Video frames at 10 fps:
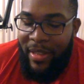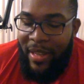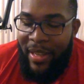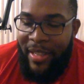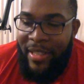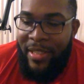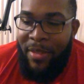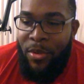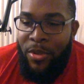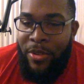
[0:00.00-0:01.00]
I ended
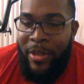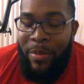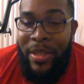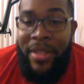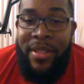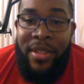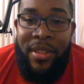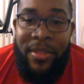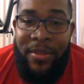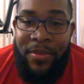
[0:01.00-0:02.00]
up ordering a
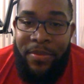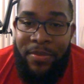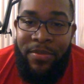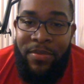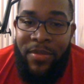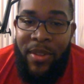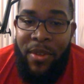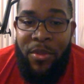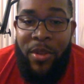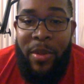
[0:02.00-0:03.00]
pizza
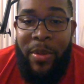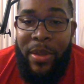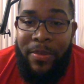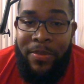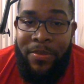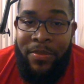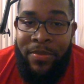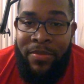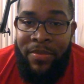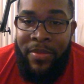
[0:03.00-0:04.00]
on Grubhub.
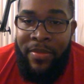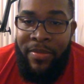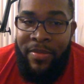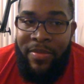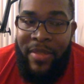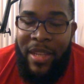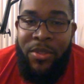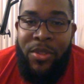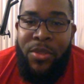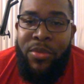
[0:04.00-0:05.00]
Now, I
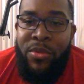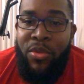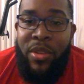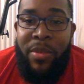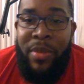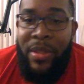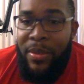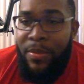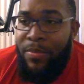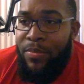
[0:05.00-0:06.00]
used to use
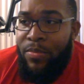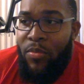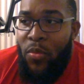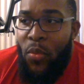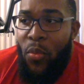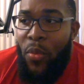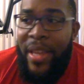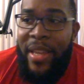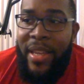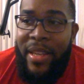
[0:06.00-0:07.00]
Grubhub
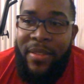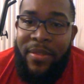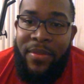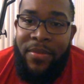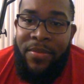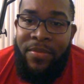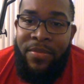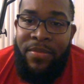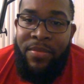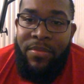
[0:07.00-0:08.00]
way
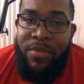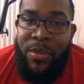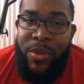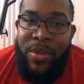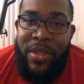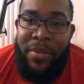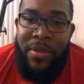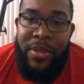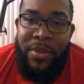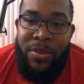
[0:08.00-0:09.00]
more than I
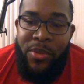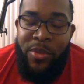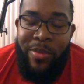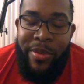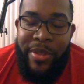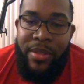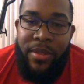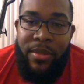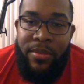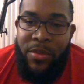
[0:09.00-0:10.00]
would use Uber
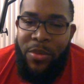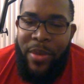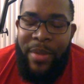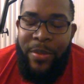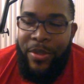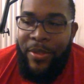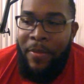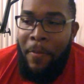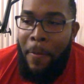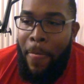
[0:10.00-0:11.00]
Eats. Way more.
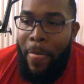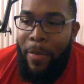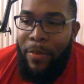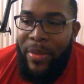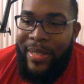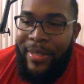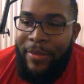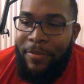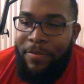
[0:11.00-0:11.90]
But